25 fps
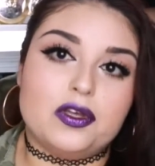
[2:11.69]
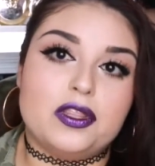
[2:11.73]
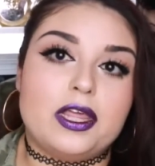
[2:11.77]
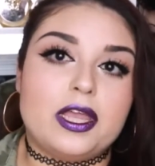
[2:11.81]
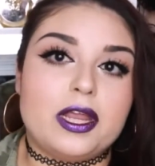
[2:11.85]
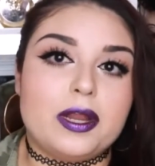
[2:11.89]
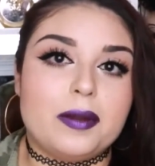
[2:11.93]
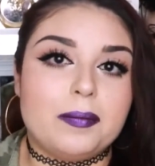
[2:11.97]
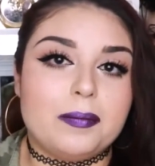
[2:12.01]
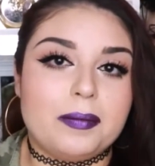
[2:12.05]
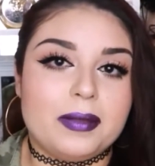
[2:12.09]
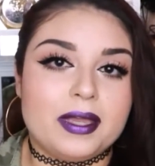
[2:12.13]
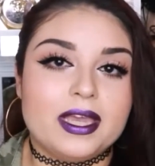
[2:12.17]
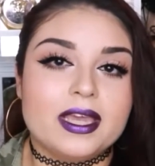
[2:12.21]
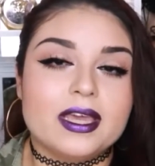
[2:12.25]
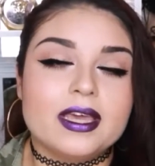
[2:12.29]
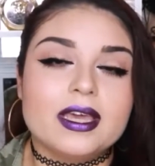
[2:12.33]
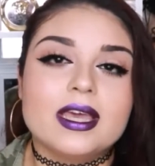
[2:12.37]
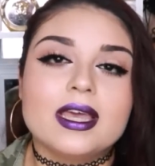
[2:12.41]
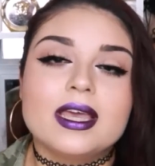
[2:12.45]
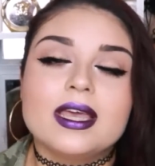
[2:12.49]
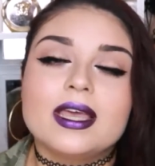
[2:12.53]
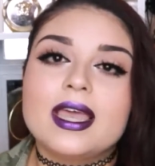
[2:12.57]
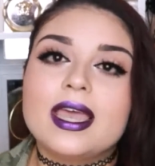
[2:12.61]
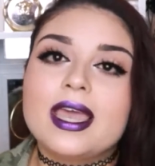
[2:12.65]
They're mink
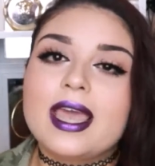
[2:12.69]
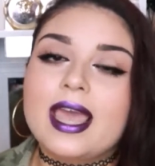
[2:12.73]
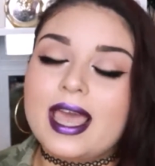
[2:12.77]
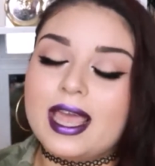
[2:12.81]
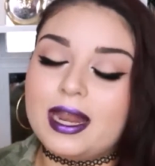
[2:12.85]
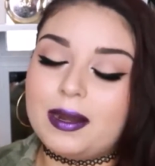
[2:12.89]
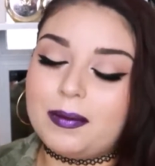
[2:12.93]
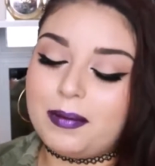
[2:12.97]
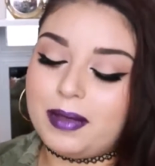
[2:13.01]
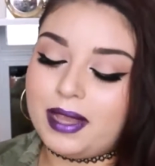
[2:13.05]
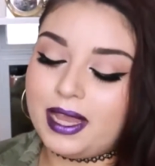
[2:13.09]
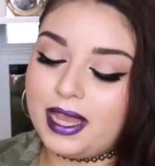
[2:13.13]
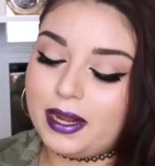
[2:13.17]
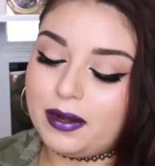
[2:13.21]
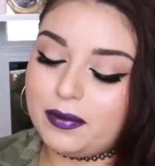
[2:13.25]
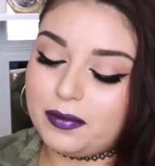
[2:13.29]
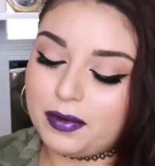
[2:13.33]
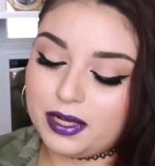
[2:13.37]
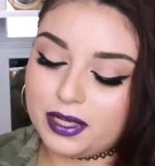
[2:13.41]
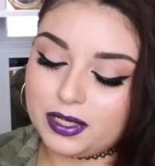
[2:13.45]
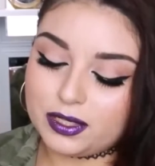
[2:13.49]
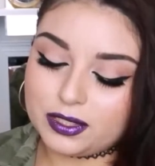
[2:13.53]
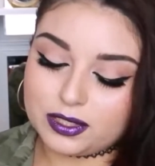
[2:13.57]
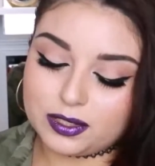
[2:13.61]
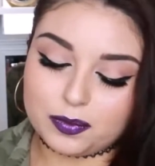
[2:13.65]
handmade
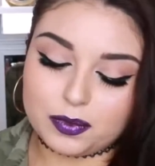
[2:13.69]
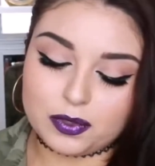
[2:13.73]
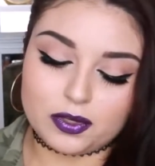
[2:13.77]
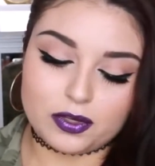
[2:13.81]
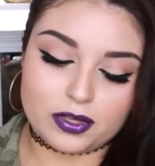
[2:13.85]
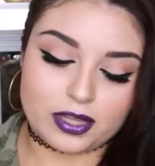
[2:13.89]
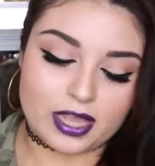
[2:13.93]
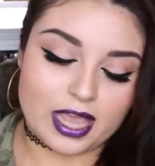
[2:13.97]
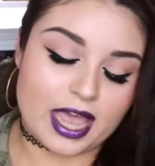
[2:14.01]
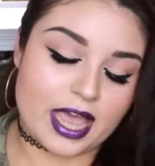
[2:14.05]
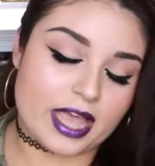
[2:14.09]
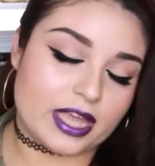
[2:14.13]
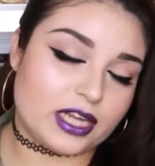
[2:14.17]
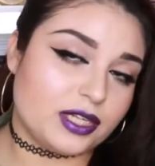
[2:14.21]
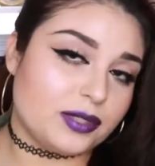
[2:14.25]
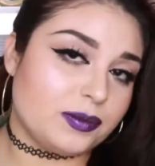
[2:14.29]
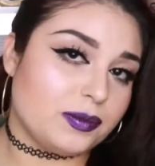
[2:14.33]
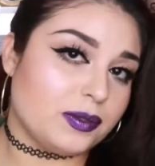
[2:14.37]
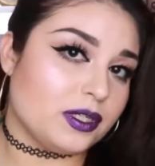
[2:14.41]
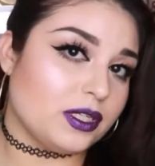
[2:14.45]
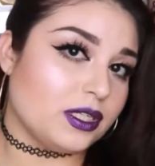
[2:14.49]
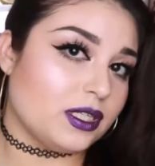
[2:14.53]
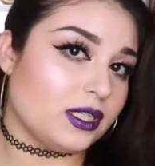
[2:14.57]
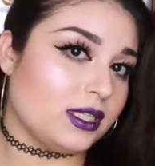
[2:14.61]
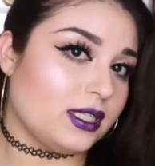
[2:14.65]
reusable
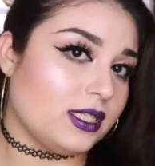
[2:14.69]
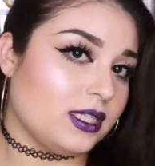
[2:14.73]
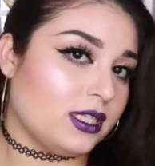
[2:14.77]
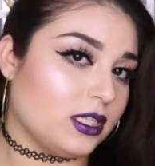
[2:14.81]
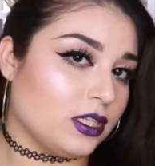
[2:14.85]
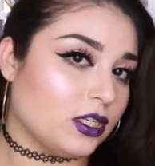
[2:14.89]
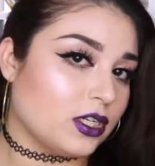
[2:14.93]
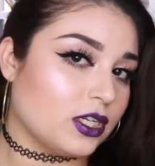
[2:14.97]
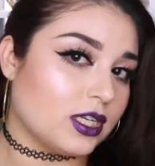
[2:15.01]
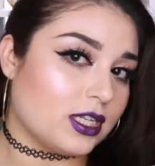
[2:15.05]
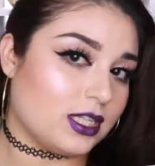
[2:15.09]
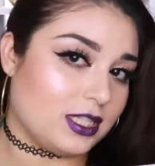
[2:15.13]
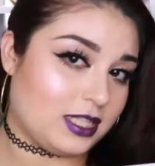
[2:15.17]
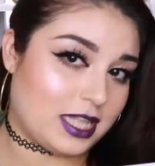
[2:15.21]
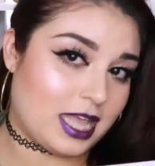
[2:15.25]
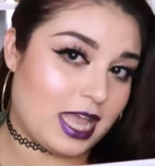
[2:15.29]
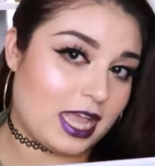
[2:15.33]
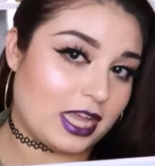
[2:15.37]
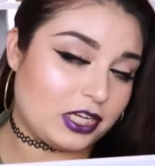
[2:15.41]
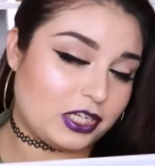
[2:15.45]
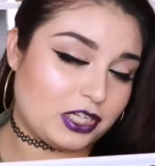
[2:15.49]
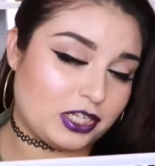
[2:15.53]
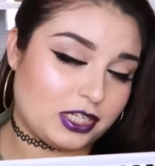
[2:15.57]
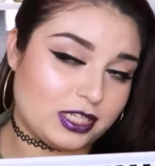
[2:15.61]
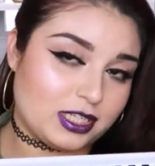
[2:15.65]
cashmere silk
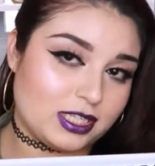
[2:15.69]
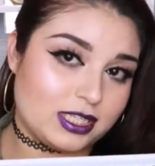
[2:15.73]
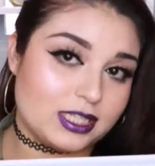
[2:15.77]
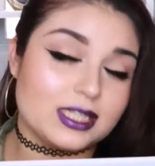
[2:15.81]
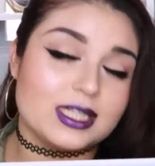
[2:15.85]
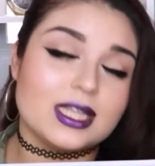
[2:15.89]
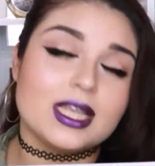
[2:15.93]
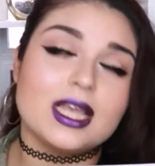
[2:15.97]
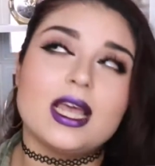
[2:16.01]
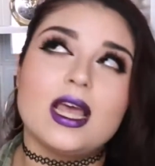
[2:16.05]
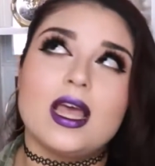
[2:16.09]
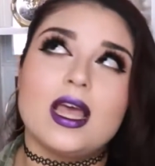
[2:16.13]
lashes.